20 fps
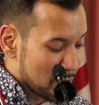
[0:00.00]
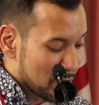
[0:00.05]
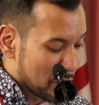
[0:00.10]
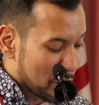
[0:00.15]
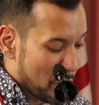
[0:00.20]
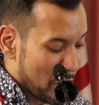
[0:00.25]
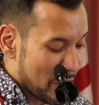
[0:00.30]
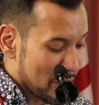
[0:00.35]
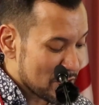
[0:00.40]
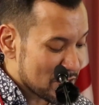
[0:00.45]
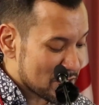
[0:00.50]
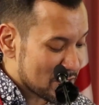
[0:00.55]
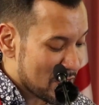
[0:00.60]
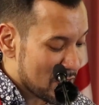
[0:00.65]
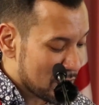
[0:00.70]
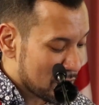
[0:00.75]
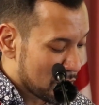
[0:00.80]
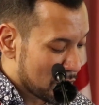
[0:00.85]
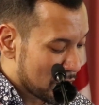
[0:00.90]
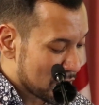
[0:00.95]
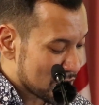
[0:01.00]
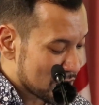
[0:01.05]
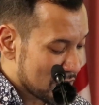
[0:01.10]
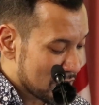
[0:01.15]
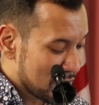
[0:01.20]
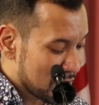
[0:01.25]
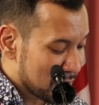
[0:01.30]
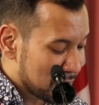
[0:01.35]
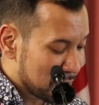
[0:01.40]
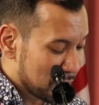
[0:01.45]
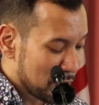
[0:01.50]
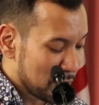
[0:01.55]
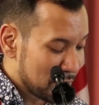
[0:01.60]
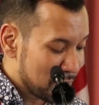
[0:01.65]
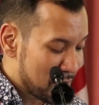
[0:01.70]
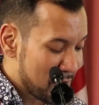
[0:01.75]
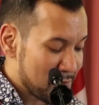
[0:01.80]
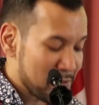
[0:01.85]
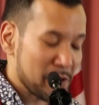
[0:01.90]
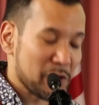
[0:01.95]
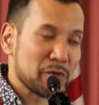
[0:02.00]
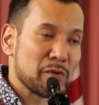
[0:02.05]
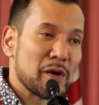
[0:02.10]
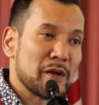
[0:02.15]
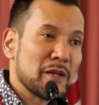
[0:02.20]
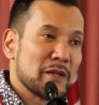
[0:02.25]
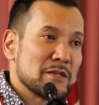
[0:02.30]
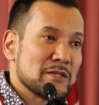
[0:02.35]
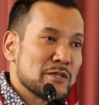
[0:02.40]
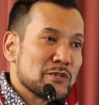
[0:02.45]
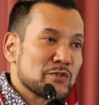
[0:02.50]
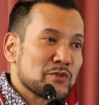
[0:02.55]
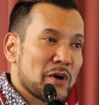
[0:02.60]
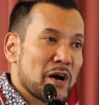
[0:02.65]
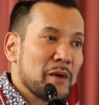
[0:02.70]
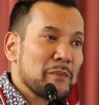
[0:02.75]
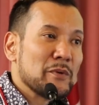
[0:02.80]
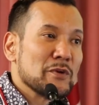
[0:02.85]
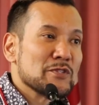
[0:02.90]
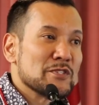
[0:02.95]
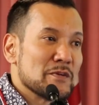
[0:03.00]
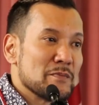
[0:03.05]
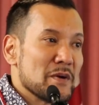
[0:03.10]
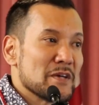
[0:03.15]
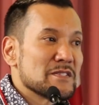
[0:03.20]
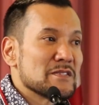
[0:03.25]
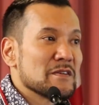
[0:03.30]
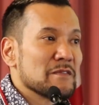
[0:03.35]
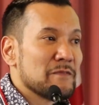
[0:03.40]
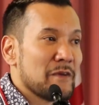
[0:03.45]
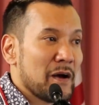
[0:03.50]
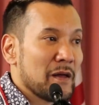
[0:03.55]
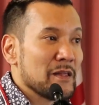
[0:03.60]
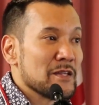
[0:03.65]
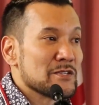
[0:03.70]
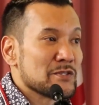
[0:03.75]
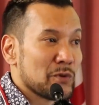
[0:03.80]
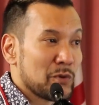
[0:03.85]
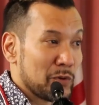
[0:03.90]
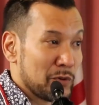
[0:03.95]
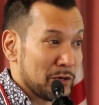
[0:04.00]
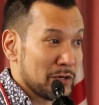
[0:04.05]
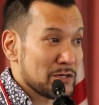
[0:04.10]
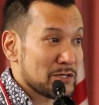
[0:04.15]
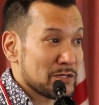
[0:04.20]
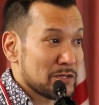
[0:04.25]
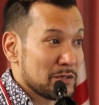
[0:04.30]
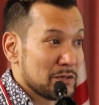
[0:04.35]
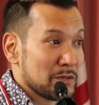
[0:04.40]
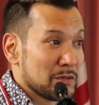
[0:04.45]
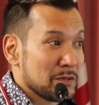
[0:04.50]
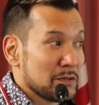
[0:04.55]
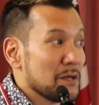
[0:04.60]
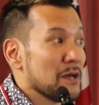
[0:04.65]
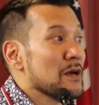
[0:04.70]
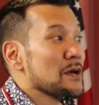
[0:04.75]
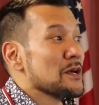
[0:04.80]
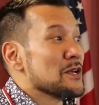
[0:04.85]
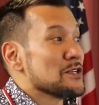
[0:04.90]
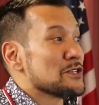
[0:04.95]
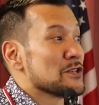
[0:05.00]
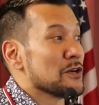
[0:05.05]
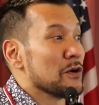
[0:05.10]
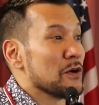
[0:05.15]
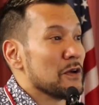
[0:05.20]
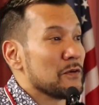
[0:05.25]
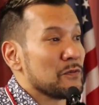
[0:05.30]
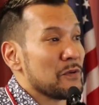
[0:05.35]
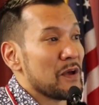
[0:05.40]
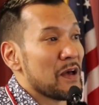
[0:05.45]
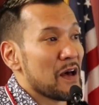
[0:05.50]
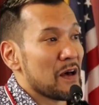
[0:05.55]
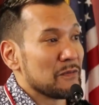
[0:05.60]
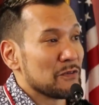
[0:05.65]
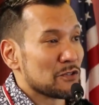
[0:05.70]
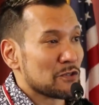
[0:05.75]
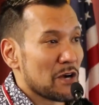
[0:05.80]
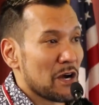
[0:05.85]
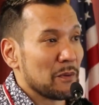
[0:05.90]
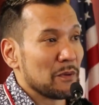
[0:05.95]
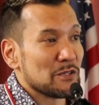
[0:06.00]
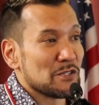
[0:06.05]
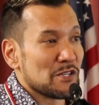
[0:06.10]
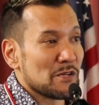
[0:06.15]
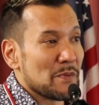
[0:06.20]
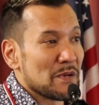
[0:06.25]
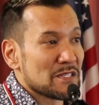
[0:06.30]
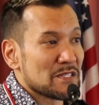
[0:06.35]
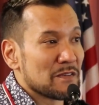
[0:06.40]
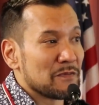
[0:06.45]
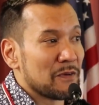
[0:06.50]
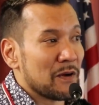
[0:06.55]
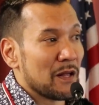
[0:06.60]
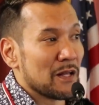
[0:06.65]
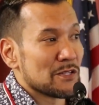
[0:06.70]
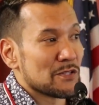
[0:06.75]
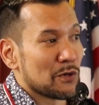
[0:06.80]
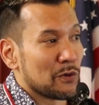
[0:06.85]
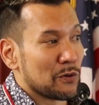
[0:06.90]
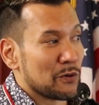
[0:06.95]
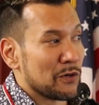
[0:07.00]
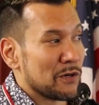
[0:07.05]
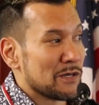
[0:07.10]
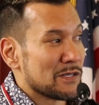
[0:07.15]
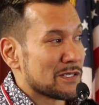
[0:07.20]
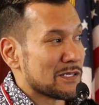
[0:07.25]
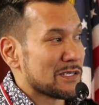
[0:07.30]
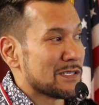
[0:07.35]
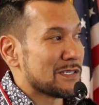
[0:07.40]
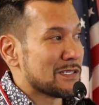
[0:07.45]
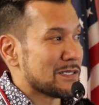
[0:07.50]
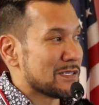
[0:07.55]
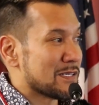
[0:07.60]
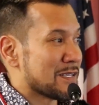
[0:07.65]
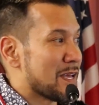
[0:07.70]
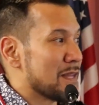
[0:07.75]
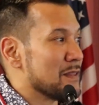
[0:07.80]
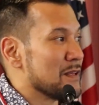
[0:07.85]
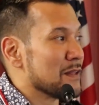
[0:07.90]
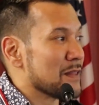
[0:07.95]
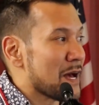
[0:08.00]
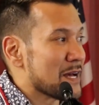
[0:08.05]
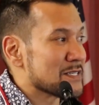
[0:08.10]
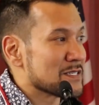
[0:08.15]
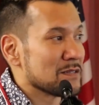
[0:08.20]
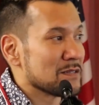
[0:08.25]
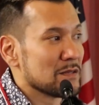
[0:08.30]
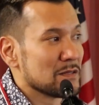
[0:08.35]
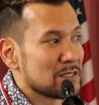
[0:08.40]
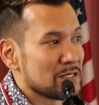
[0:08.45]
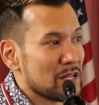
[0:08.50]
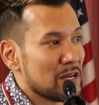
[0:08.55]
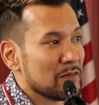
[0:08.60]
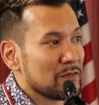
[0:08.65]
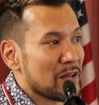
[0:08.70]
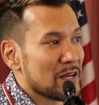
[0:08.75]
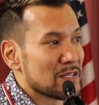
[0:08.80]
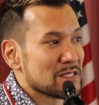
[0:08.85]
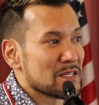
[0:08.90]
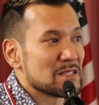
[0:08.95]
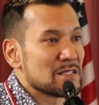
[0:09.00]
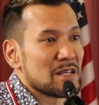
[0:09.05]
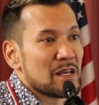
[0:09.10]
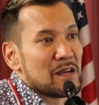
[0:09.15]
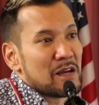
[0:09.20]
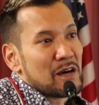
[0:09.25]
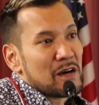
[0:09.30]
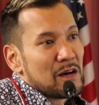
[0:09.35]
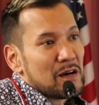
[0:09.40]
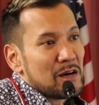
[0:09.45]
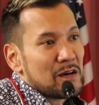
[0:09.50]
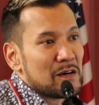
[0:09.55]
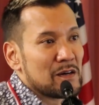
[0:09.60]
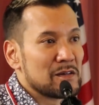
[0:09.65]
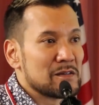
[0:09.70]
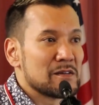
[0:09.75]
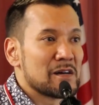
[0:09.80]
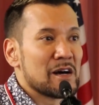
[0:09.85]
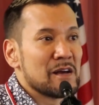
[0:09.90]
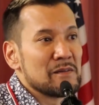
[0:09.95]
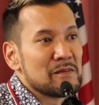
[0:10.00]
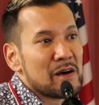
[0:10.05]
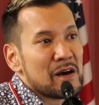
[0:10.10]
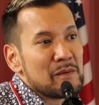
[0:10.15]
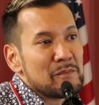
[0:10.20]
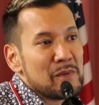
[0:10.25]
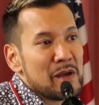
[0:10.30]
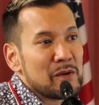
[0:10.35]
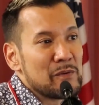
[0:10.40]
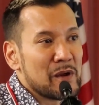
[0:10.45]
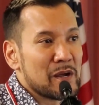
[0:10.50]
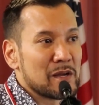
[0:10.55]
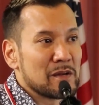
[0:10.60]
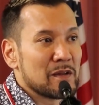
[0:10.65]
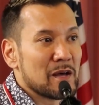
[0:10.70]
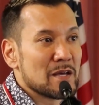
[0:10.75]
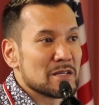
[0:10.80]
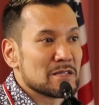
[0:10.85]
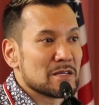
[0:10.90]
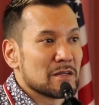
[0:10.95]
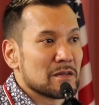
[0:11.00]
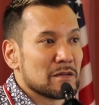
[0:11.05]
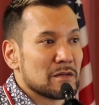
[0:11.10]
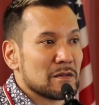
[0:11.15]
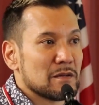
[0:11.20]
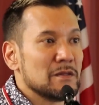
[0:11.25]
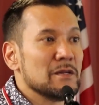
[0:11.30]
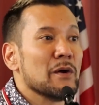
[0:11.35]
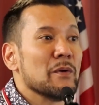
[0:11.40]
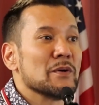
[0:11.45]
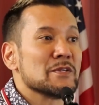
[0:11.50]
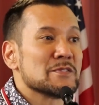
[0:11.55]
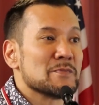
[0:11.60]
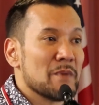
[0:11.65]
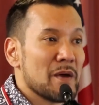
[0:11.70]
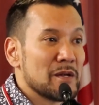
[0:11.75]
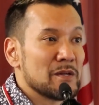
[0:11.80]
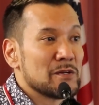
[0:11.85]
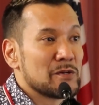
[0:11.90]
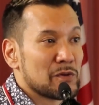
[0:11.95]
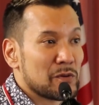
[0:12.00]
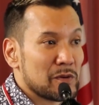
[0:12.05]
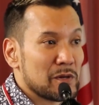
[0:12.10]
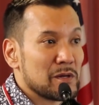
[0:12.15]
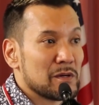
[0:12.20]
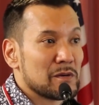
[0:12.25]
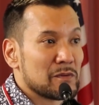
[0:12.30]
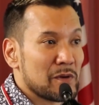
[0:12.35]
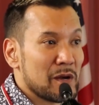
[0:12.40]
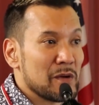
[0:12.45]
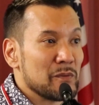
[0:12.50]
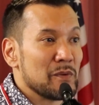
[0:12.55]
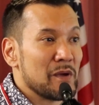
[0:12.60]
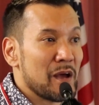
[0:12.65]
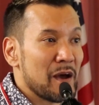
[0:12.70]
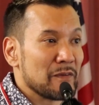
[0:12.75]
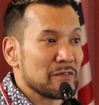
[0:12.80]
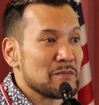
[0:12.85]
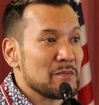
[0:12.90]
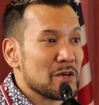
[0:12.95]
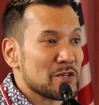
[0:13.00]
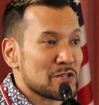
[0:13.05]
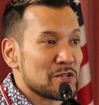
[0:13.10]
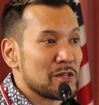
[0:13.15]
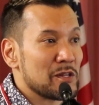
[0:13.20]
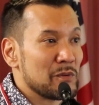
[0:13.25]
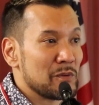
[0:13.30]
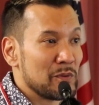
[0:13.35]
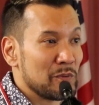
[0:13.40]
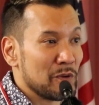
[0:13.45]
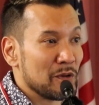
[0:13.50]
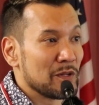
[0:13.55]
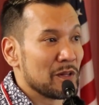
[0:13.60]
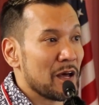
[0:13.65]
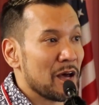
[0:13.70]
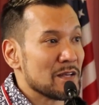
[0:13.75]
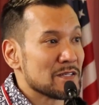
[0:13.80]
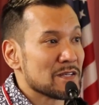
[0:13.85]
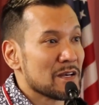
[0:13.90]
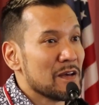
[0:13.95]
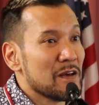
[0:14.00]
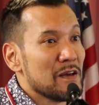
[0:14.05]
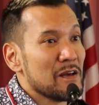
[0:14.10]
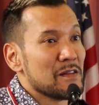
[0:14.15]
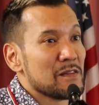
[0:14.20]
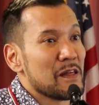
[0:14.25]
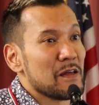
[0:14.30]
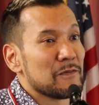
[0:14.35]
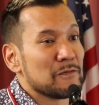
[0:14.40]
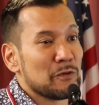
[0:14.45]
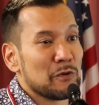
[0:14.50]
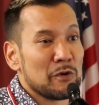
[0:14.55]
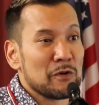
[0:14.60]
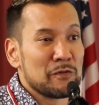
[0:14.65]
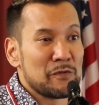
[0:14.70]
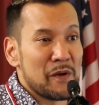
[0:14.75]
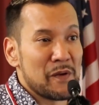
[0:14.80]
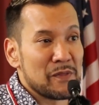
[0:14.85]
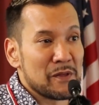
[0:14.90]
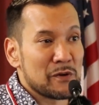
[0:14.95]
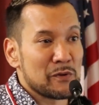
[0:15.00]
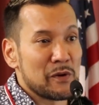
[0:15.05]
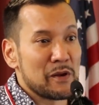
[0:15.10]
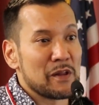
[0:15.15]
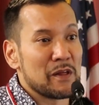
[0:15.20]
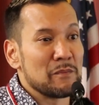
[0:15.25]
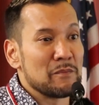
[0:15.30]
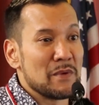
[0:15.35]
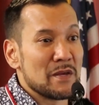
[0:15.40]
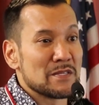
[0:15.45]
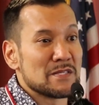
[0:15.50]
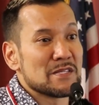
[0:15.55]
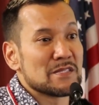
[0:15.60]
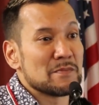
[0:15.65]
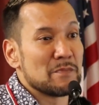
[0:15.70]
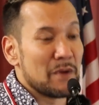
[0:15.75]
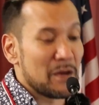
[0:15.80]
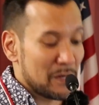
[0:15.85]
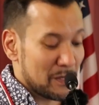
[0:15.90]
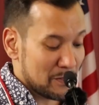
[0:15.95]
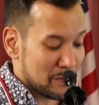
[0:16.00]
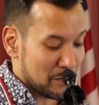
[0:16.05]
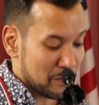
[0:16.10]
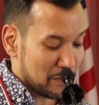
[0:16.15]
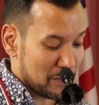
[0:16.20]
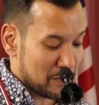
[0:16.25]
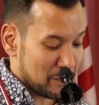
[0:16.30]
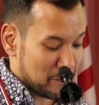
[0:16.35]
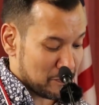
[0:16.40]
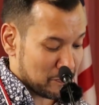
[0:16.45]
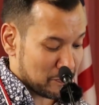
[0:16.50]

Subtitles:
requires state courts to give full faith and credit to tribal domestic violence orders. So if we have a tribal domestic violence orders, can the state of Alaska say, I may recognize it? No, it's mandatory, right? We have to make sure that we realize that full faith and credit means it's mandatory.